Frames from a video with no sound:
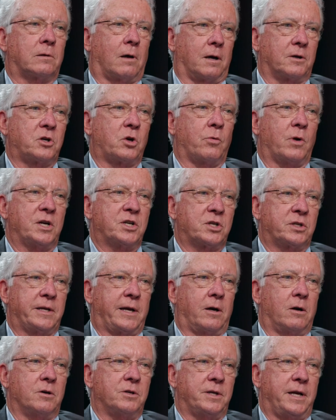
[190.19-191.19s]

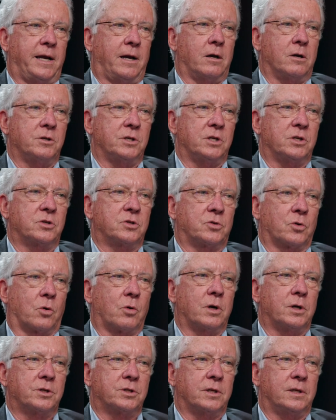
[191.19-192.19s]
long-duration energy
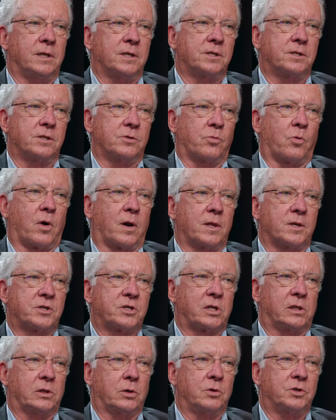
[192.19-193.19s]
storage. And this is one of the
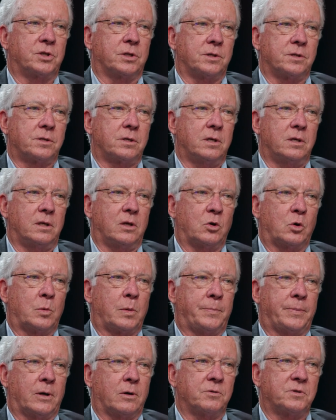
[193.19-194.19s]
solutions they were
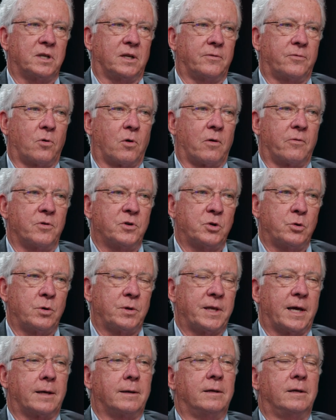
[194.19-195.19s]
proposing for
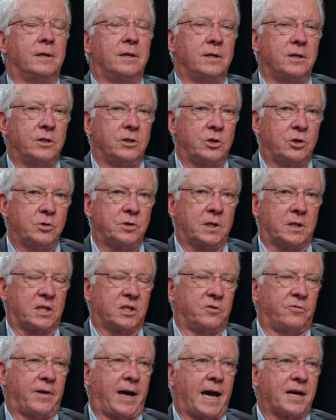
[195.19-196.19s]
doing that, using
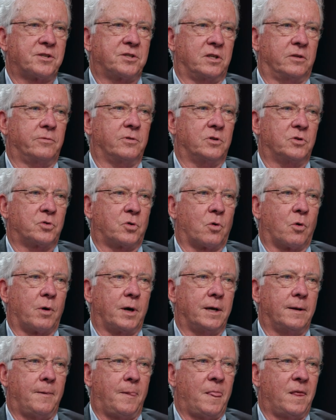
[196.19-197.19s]
this vast
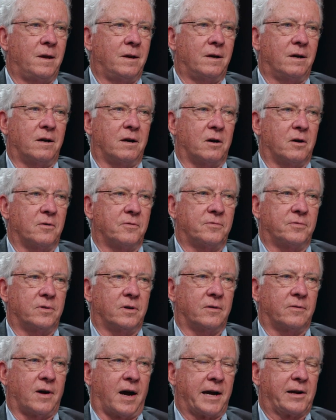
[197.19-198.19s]
inventory of
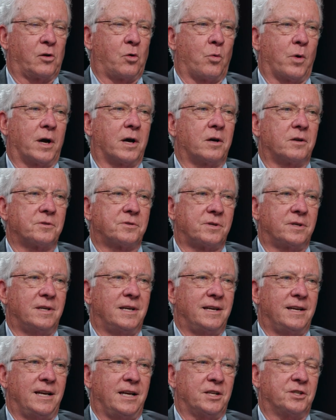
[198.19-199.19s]
idle wells,
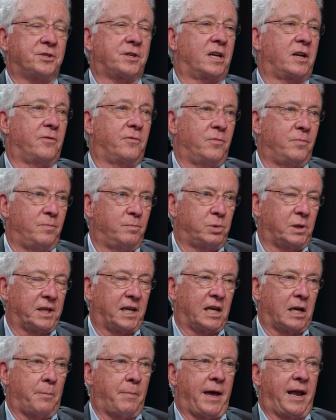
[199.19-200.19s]
instead of
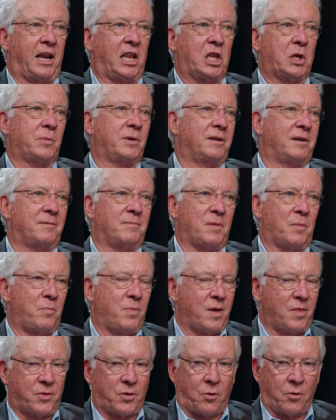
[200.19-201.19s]
plugging and abandoning them
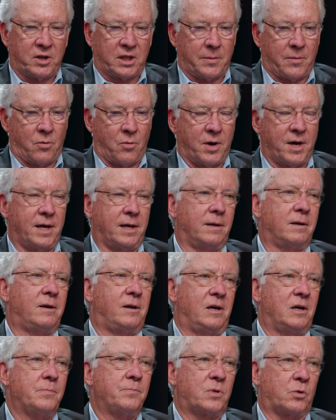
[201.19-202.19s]
and throwing them away,
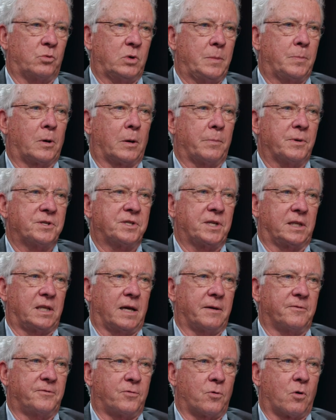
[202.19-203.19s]
but repurposing
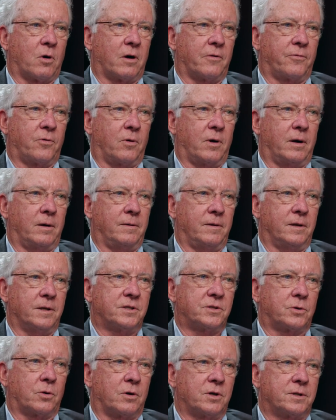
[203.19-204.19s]
them for the
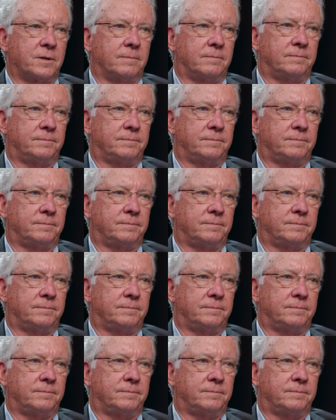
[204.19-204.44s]
storage.